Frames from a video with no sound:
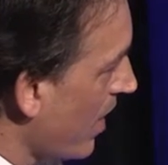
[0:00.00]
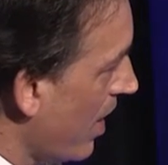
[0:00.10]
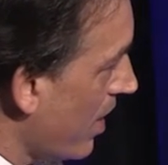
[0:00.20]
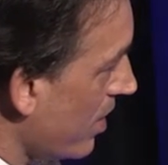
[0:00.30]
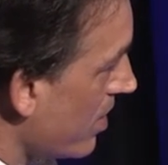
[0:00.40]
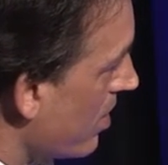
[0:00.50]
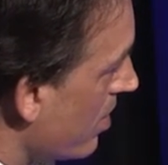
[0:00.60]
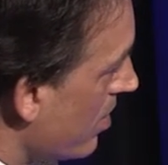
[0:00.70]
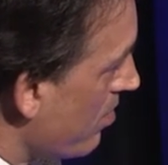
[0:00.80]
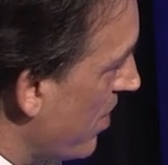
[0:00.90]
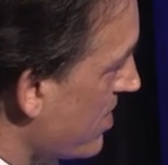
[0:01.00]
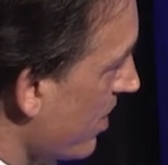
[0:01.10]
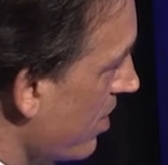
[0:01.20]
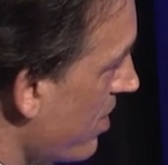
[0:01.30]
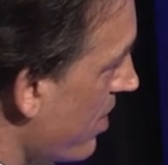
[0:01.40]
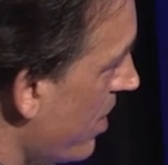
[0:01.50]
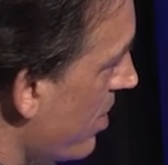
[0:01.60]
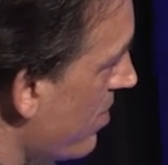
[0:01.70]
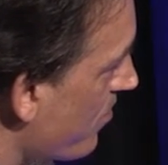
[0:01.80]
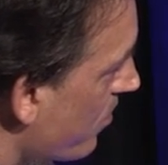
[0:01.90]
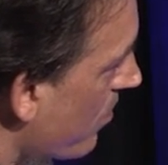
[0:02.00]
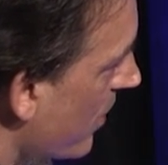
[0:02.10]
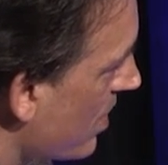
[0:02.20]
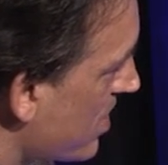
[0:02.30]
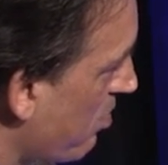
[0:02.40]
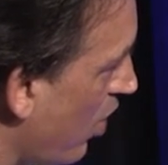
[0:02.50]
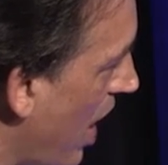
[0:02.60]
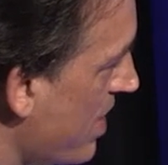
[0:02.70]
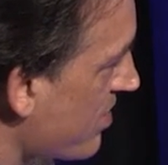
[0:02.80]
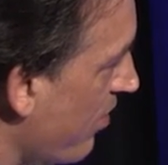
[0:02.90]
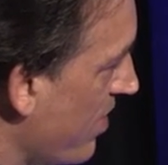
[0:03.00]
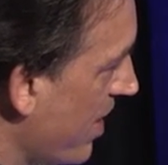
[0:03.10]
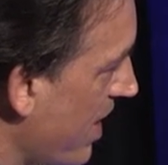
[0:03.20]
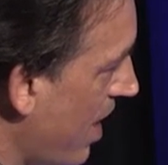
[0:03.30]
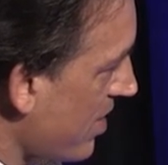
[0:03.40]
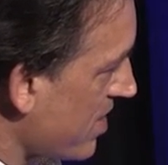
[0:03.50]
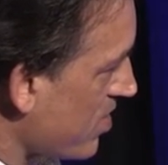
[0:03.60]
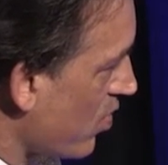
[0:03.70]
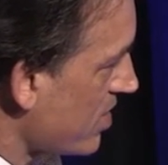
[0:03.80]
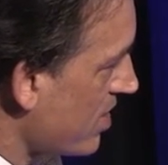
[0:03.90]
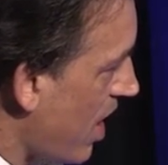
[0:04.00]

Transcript: And basically, the surprise from the analysis was